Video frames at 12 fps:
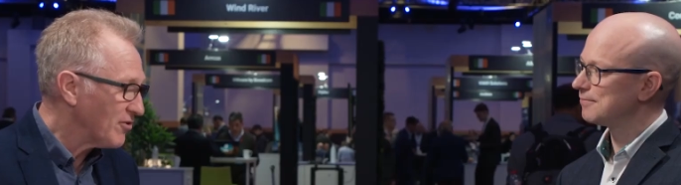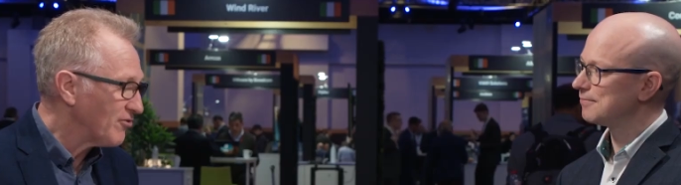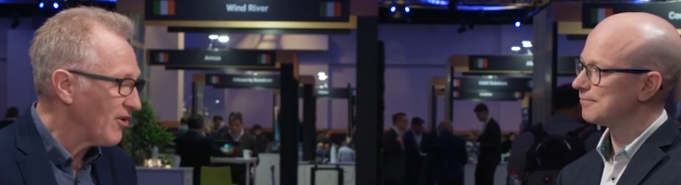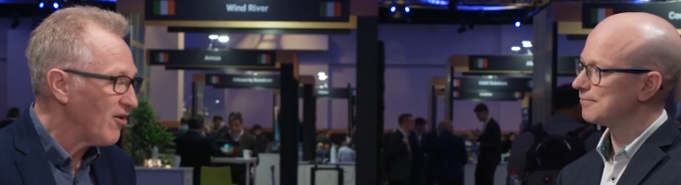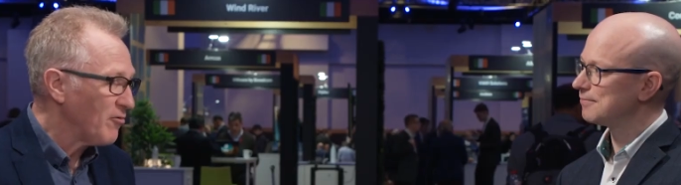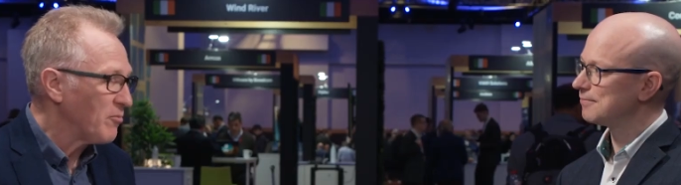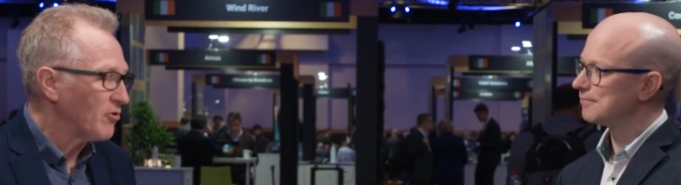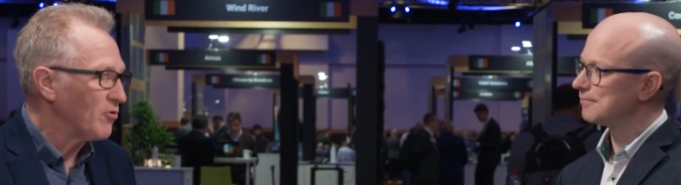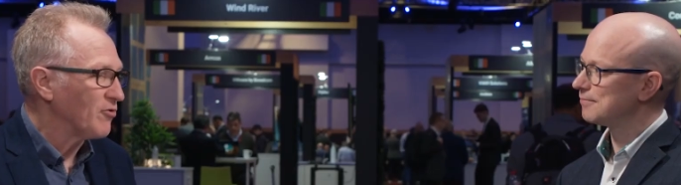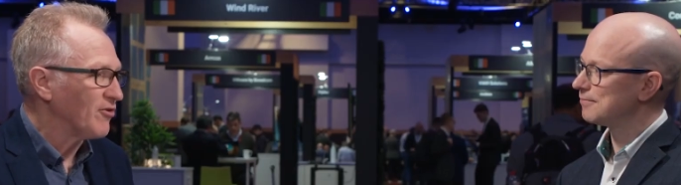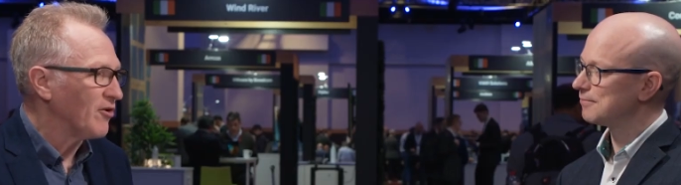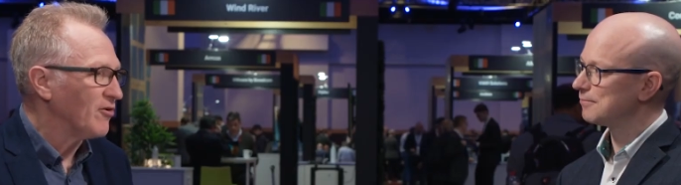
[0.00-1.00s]
Speaker 1: itself, but
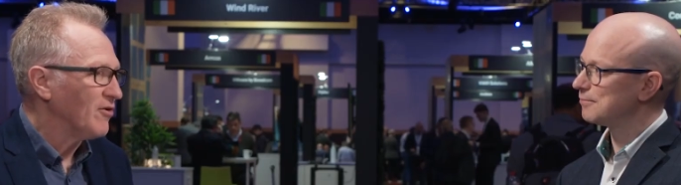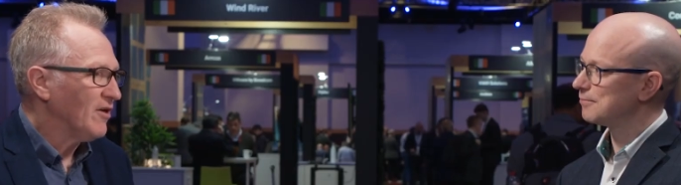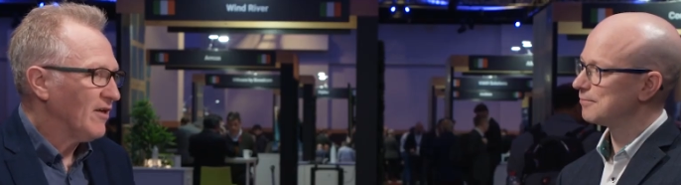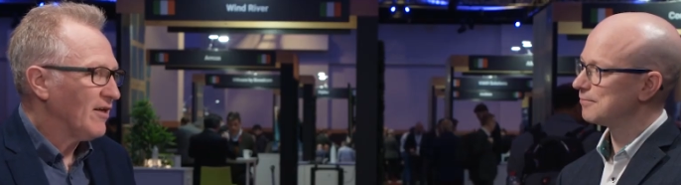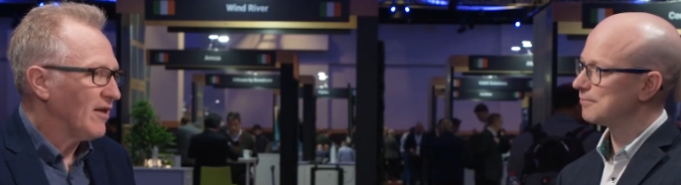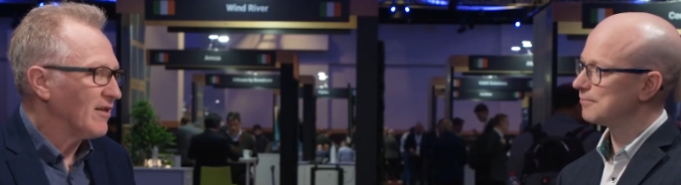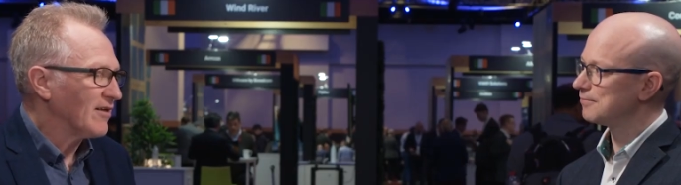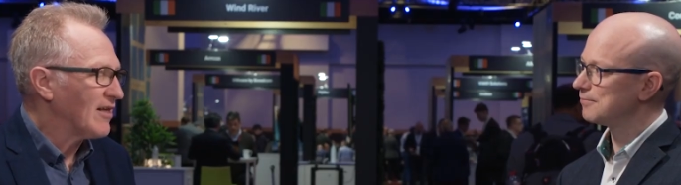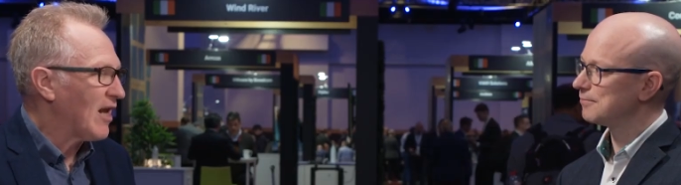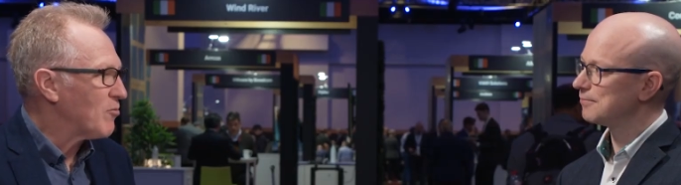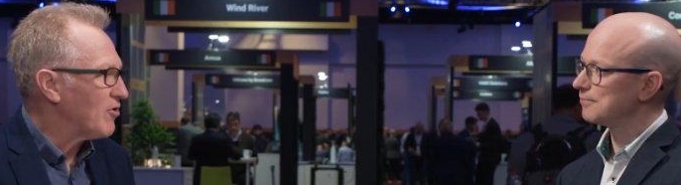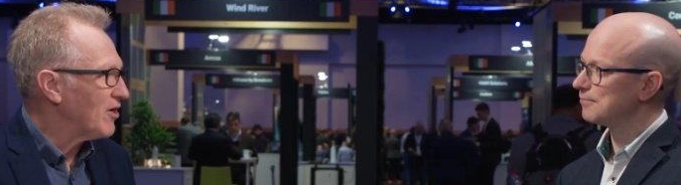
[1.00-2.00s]
also in
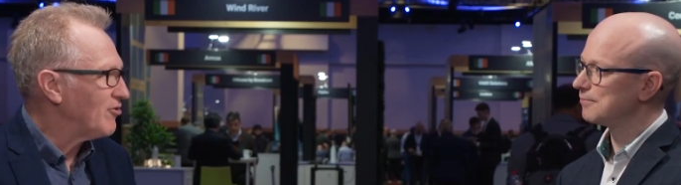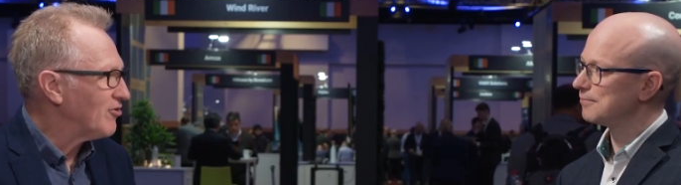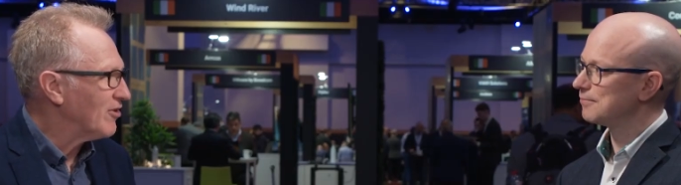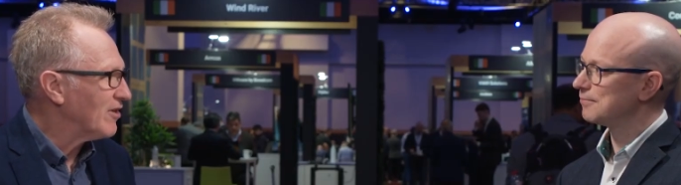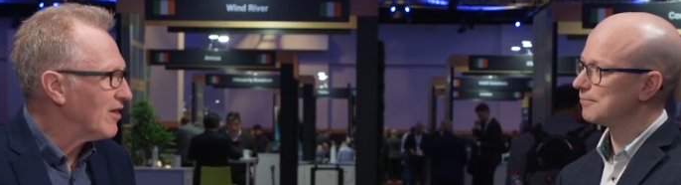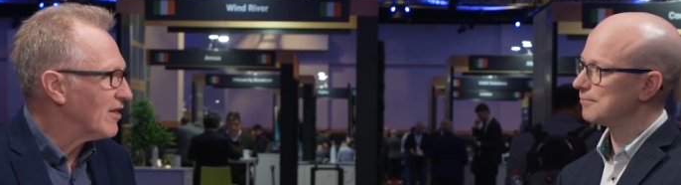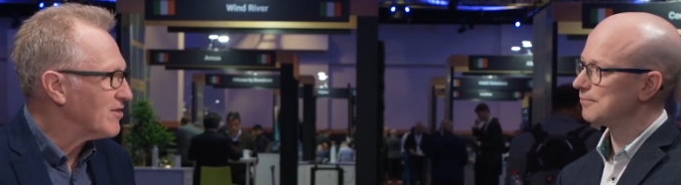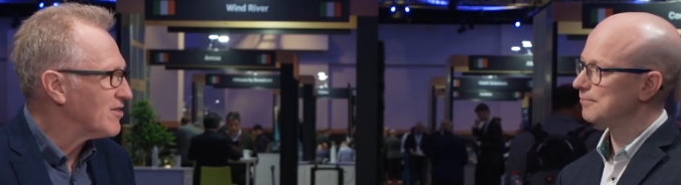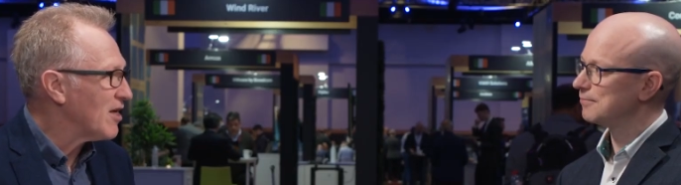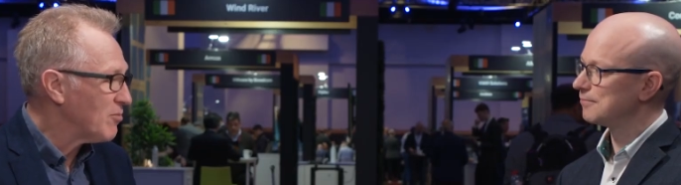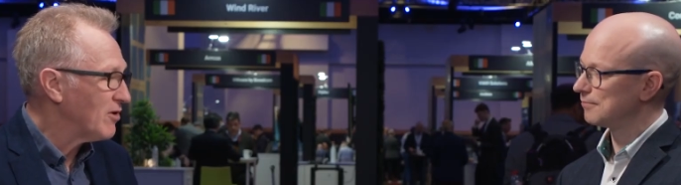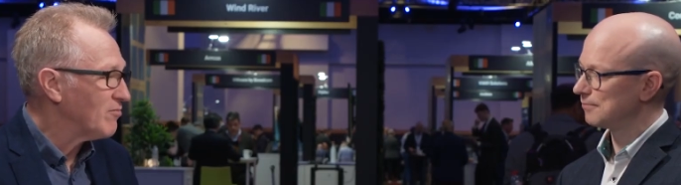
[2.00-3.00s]
collaboration at, at
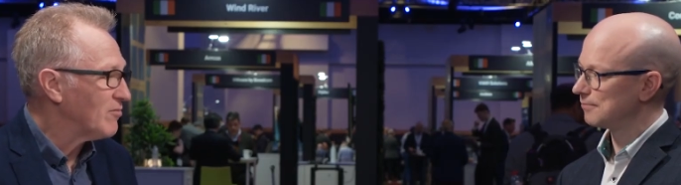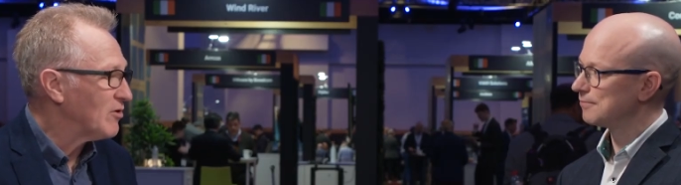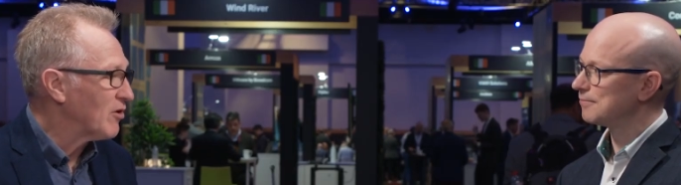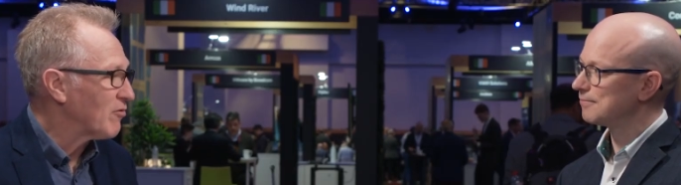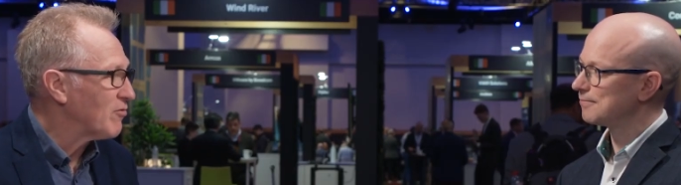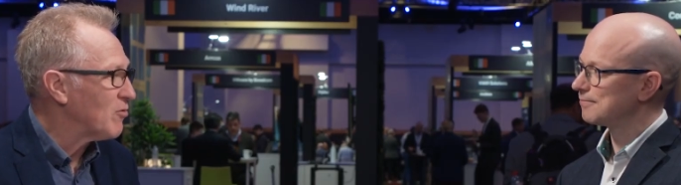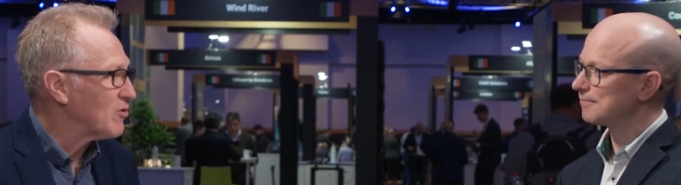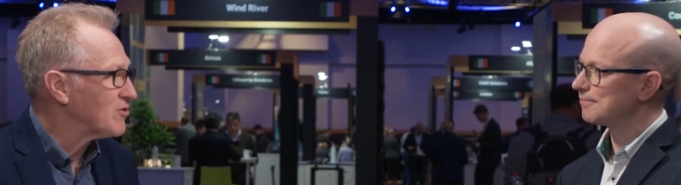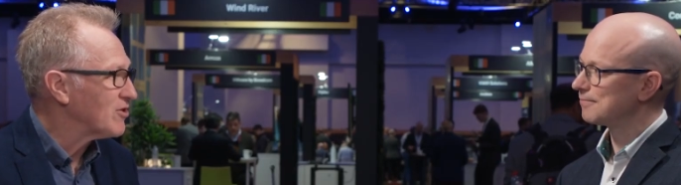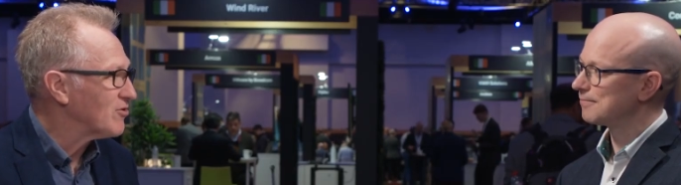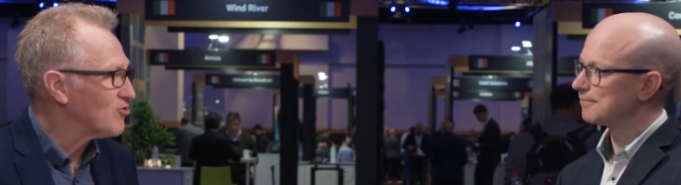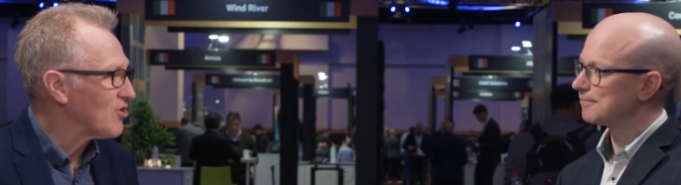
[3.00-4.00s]
TIP, and look forward
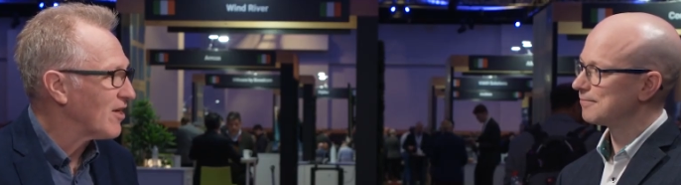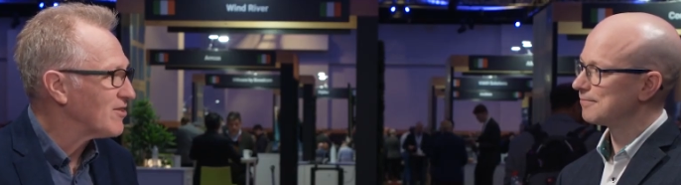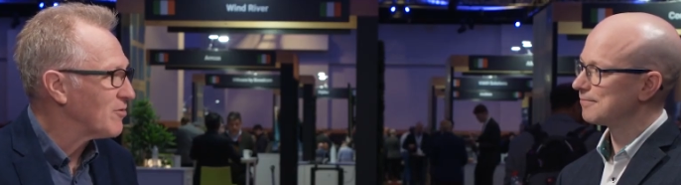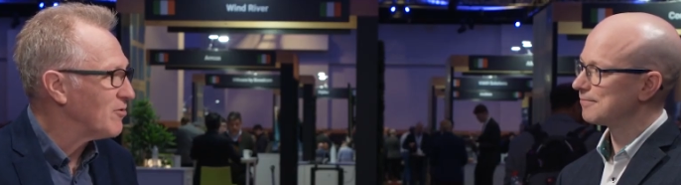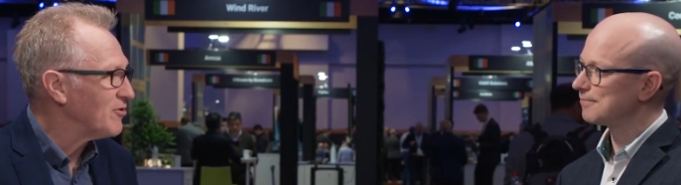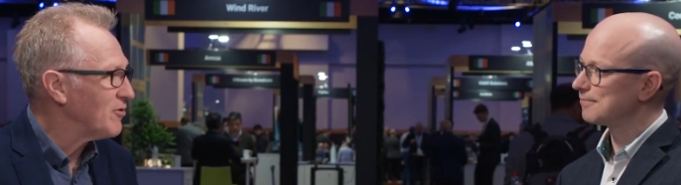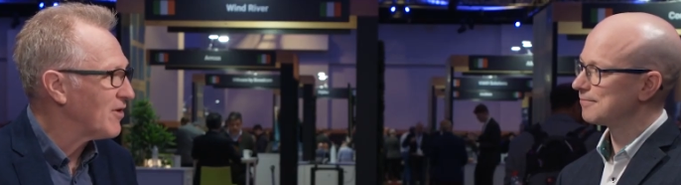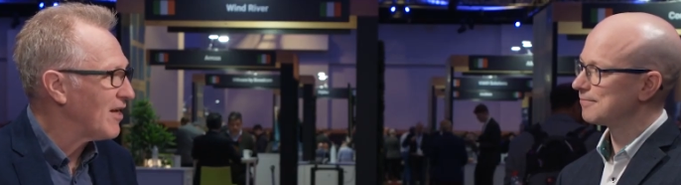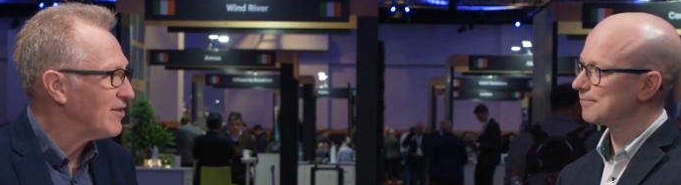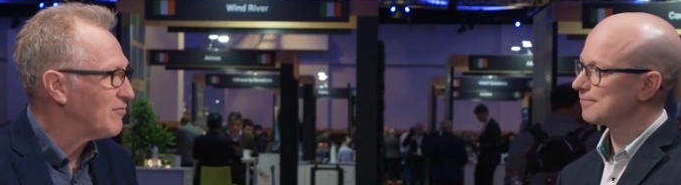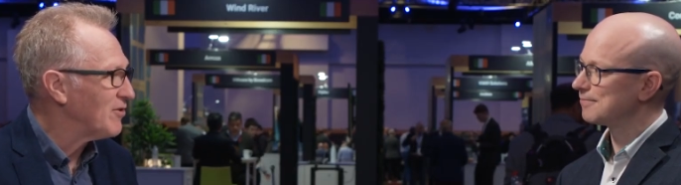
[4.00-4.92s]
to chatting with you again in the